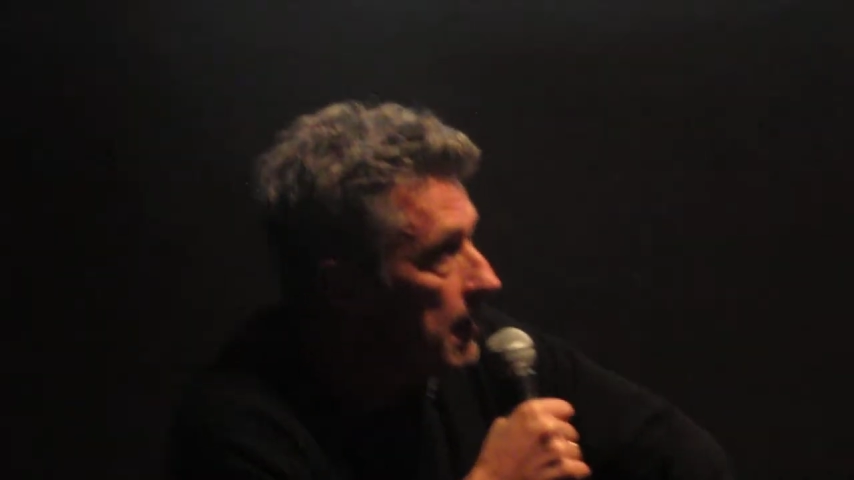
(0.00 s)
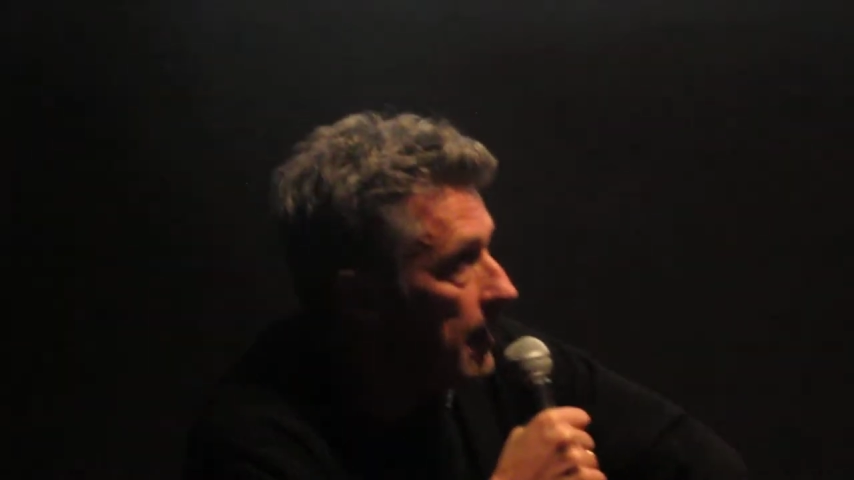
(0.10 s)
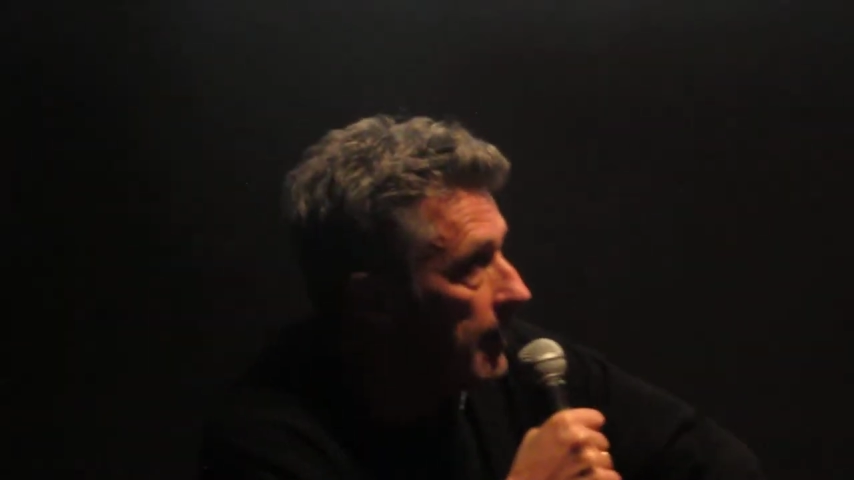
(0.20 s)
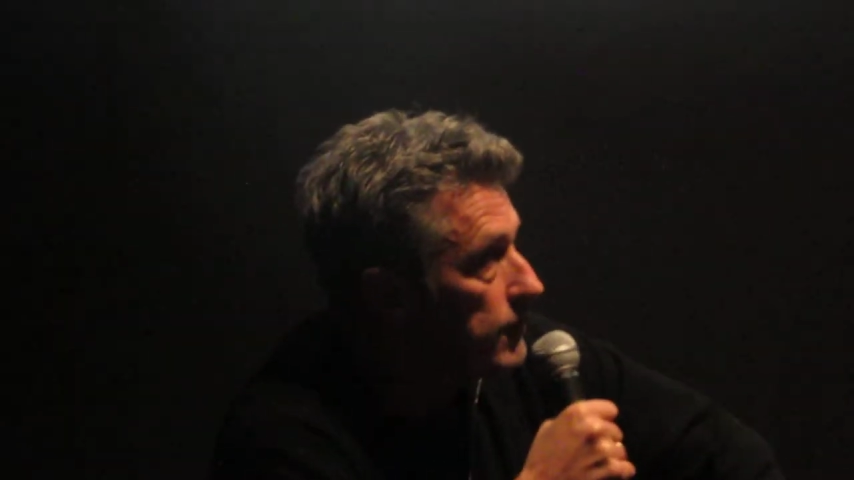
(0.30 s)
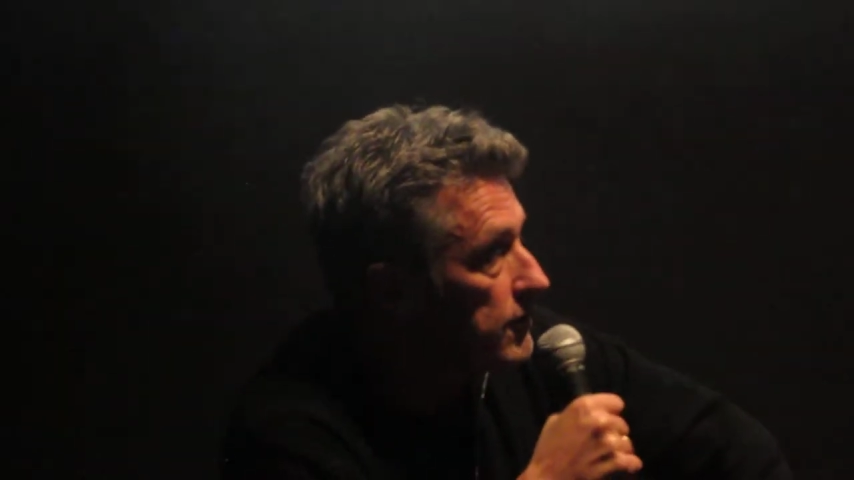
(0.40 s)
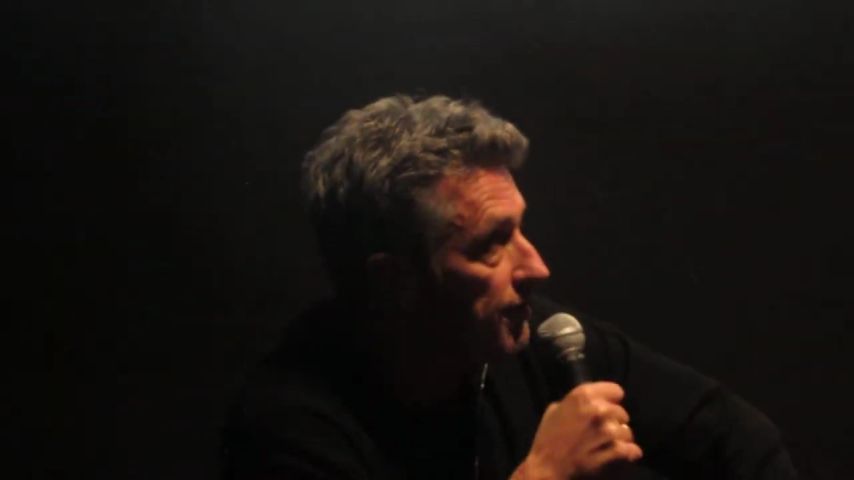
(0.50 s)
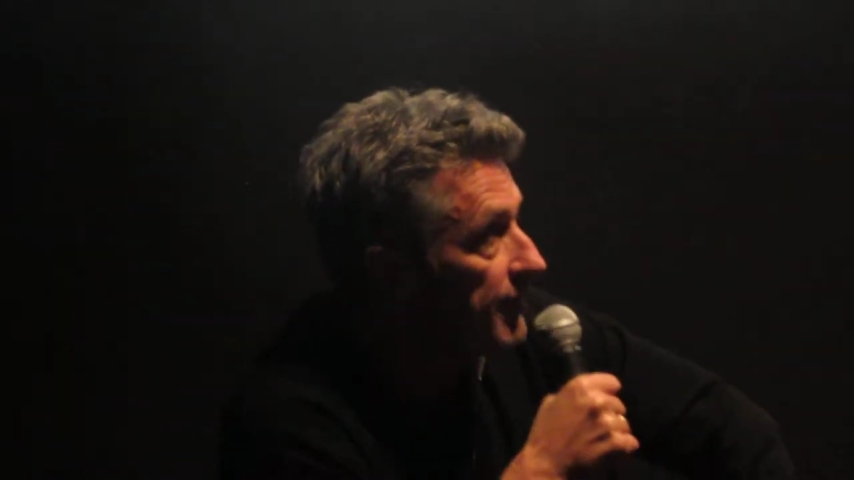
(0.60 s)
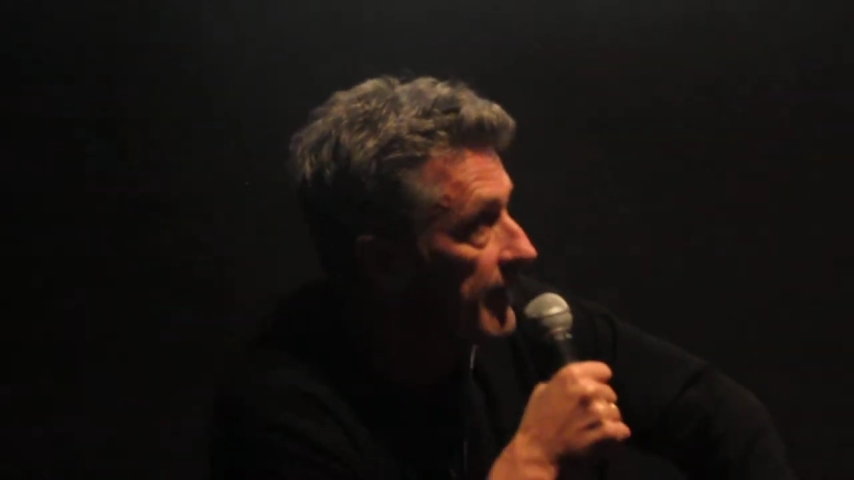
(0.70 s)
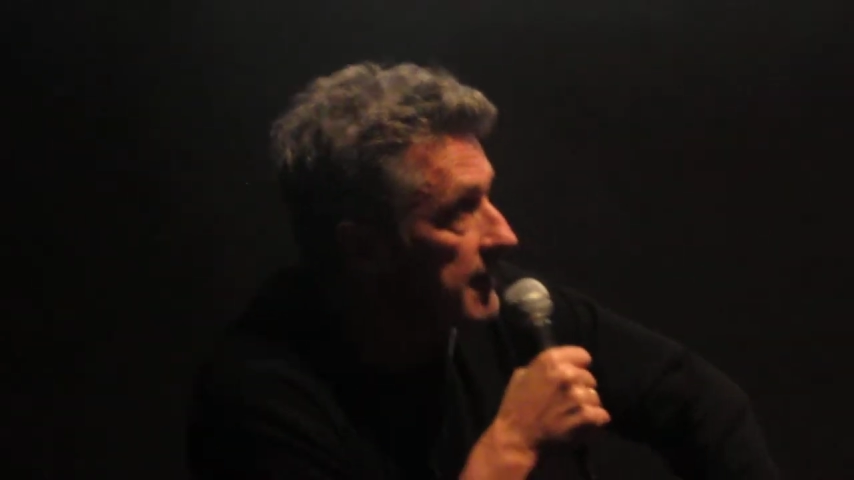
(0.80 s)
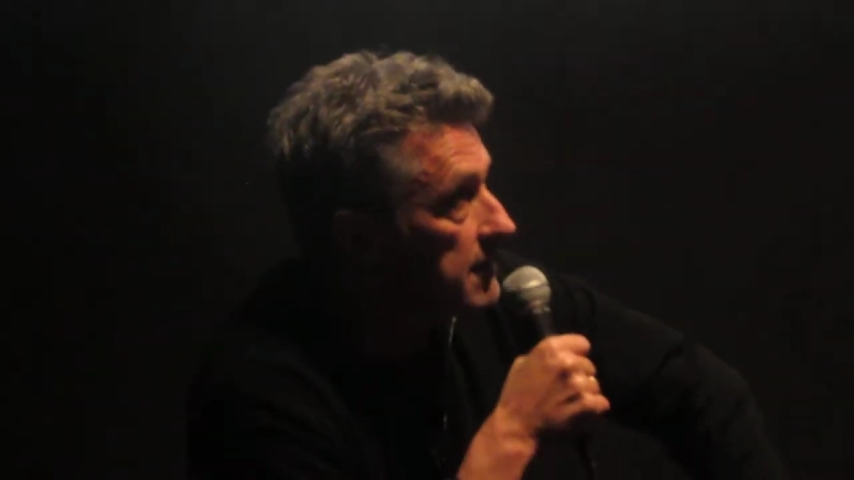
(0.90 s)
out of
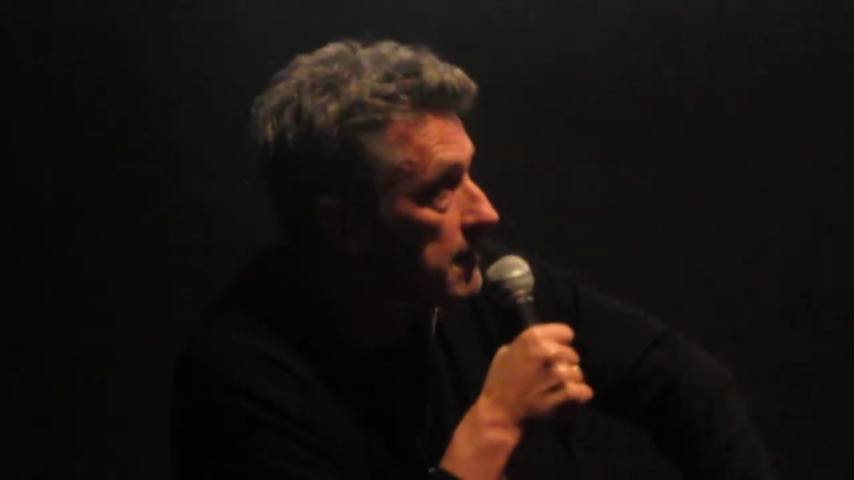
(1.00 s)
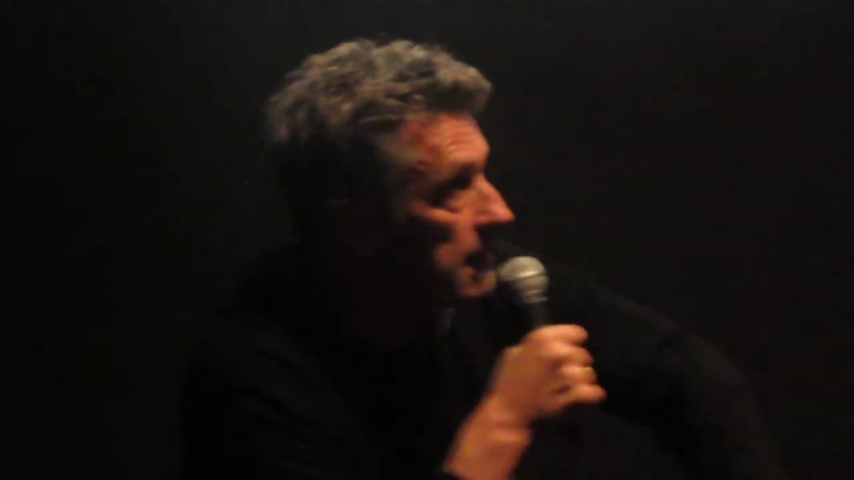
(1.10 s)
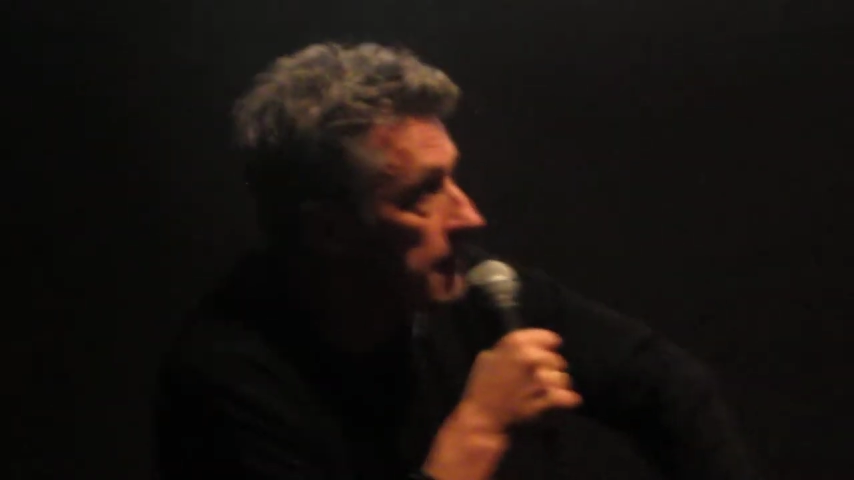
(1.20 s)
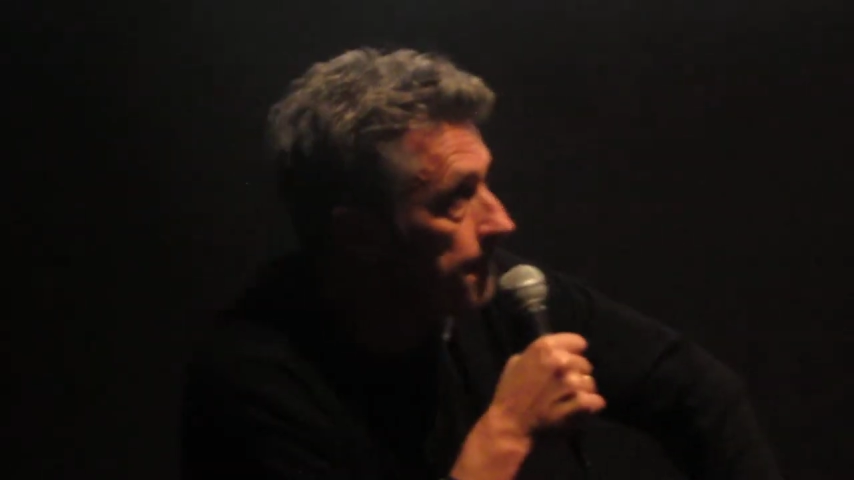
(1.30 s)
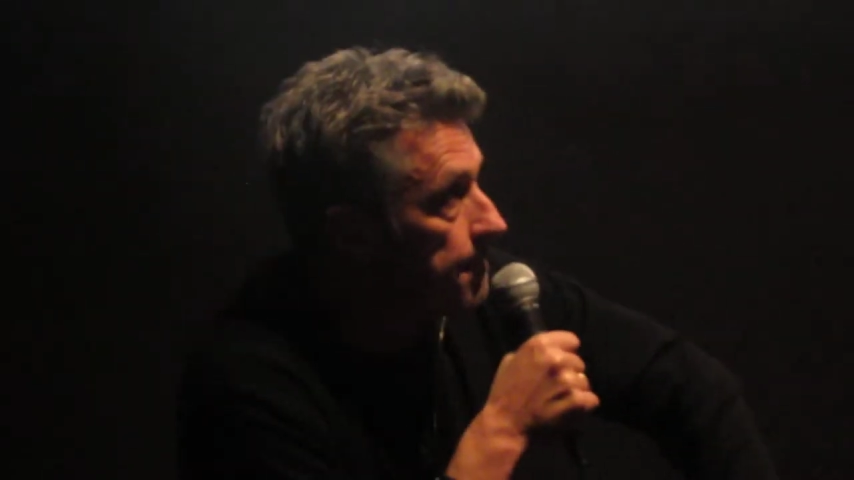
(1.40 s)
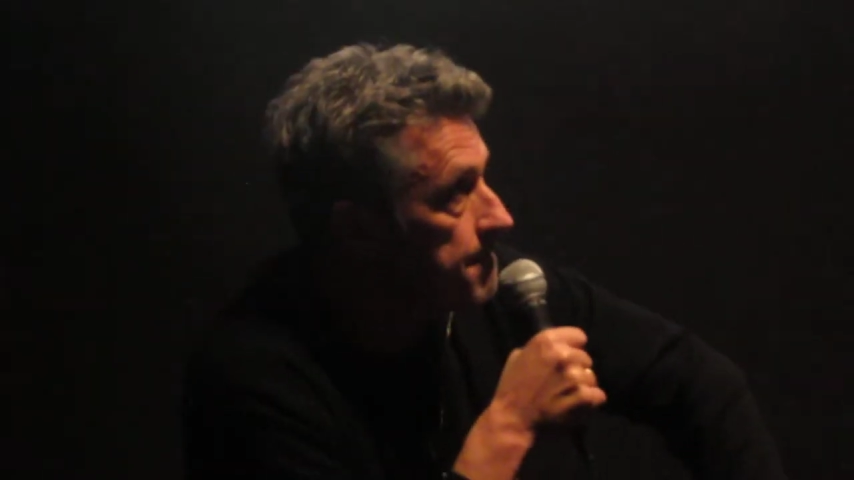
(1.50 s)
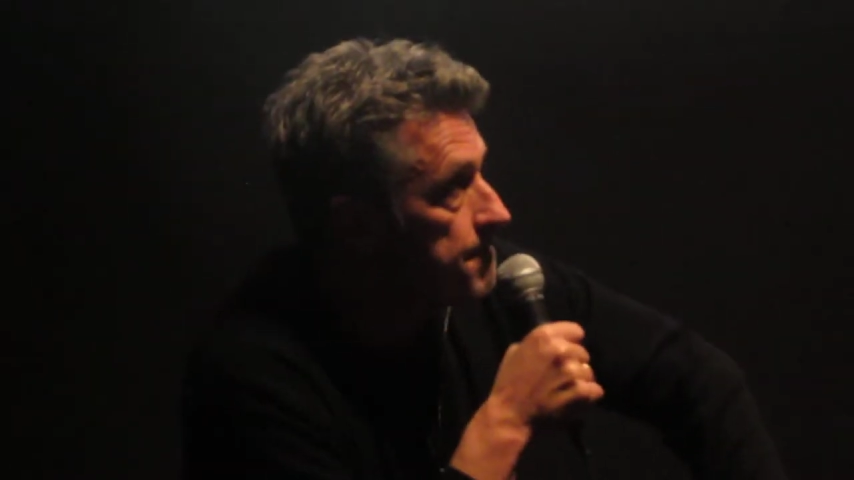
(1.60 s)
that. Um,